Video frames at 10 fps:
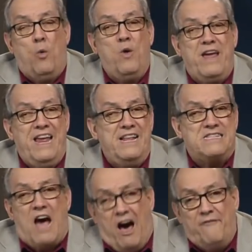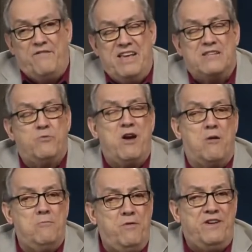It is obvious we
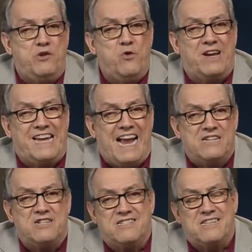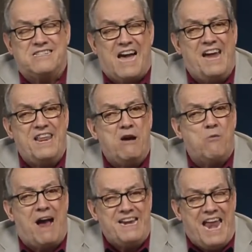are moving to a cashless society
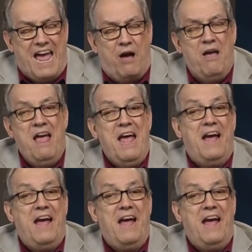right now,